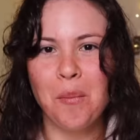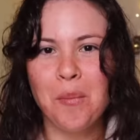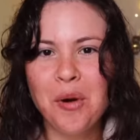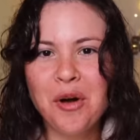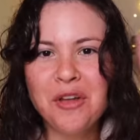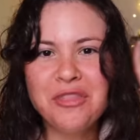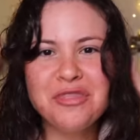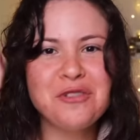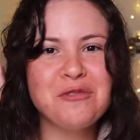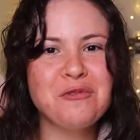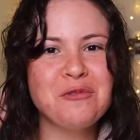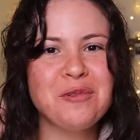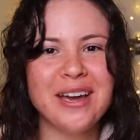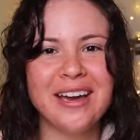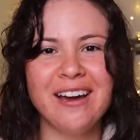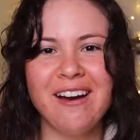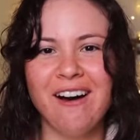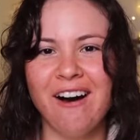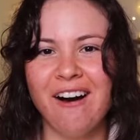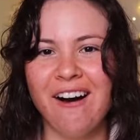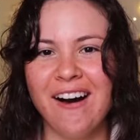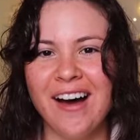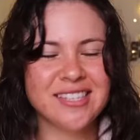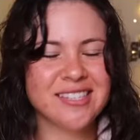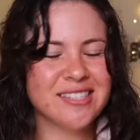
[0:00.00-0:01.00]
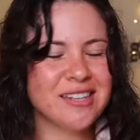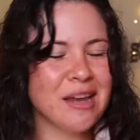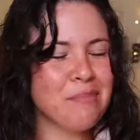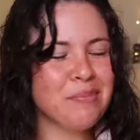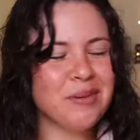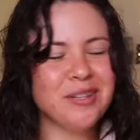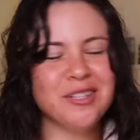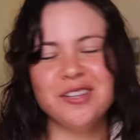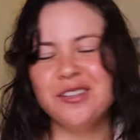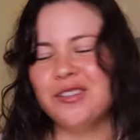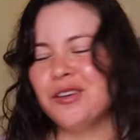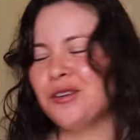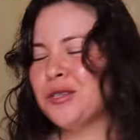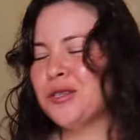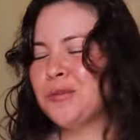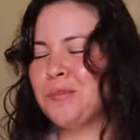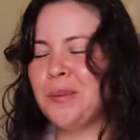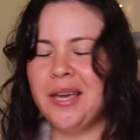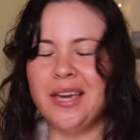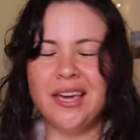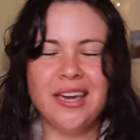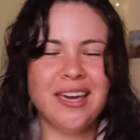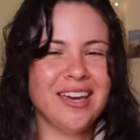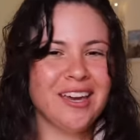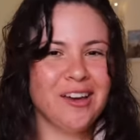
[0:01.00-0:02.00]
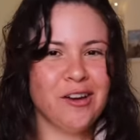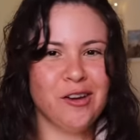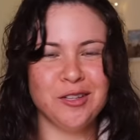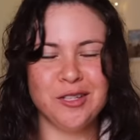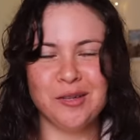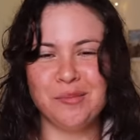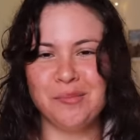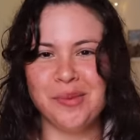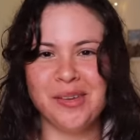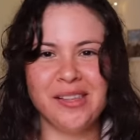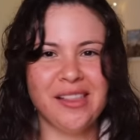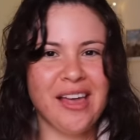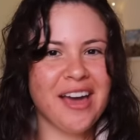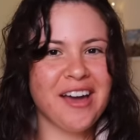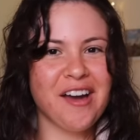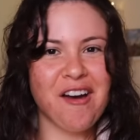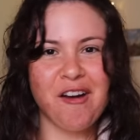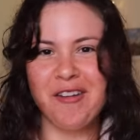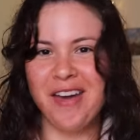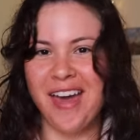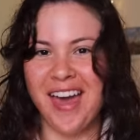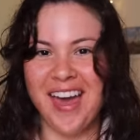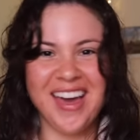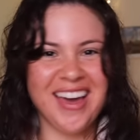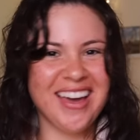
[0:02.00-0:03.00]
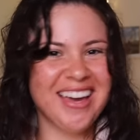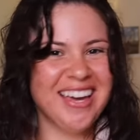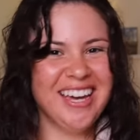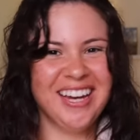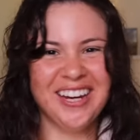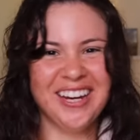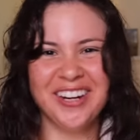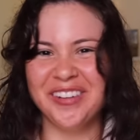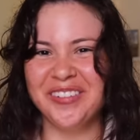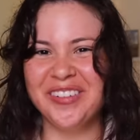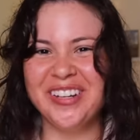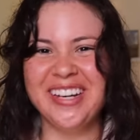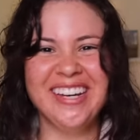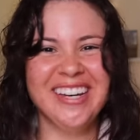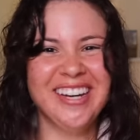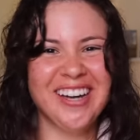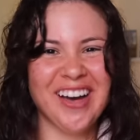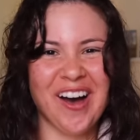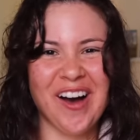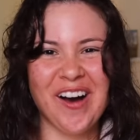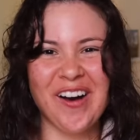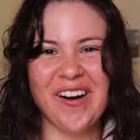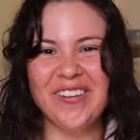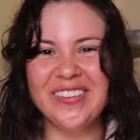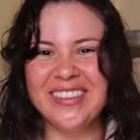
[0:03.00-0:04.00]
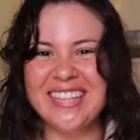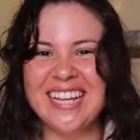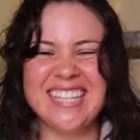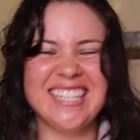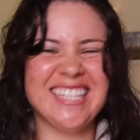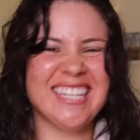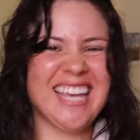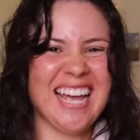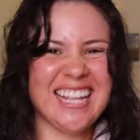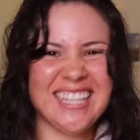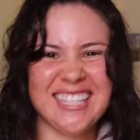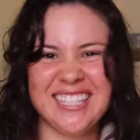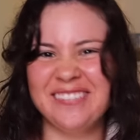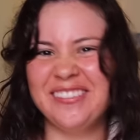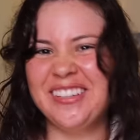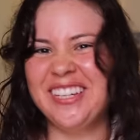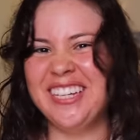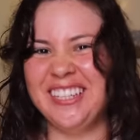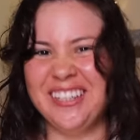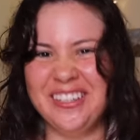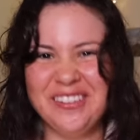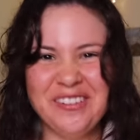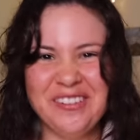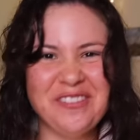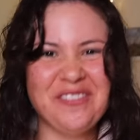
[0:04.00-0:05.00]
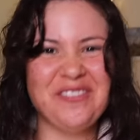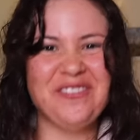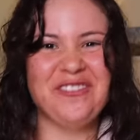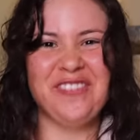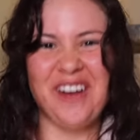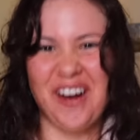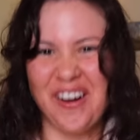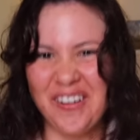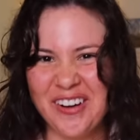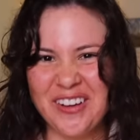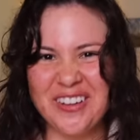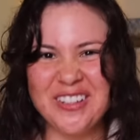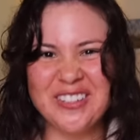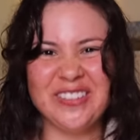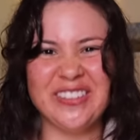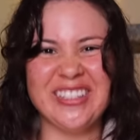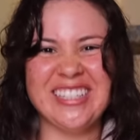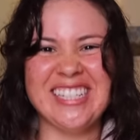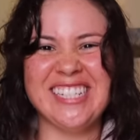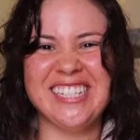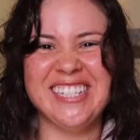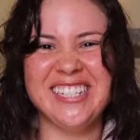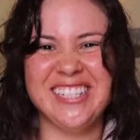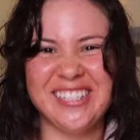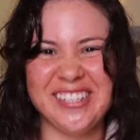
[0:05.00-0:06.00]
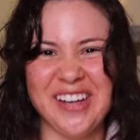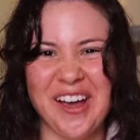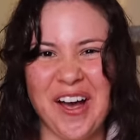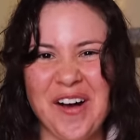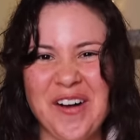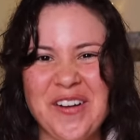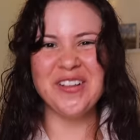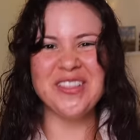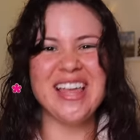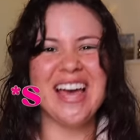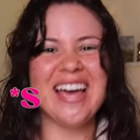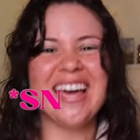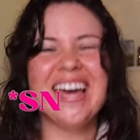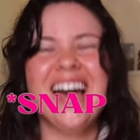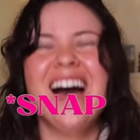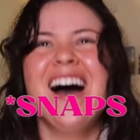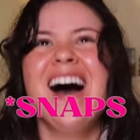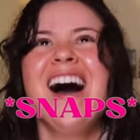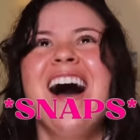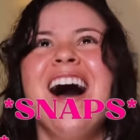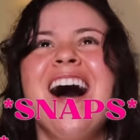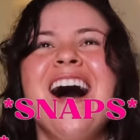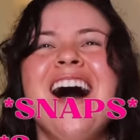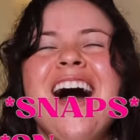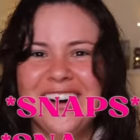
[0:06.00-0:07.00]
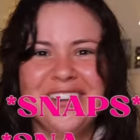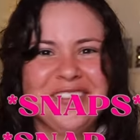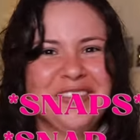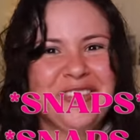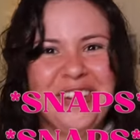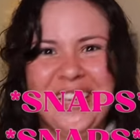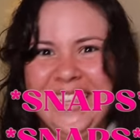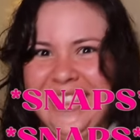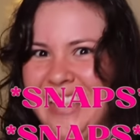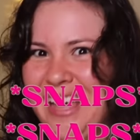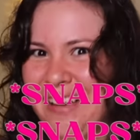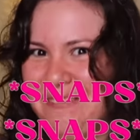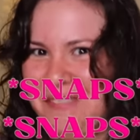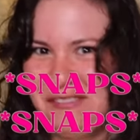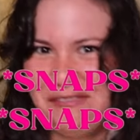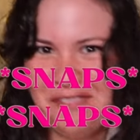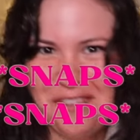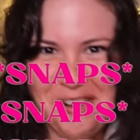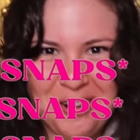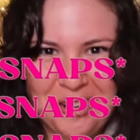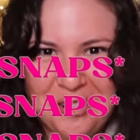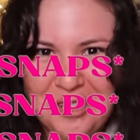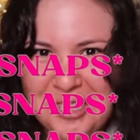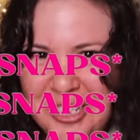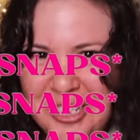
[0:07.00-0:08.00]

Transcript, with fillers: put the wig on, step into those pink heels and be like, okay, here we go, let's get some cute photos for this show. Like, we love a photo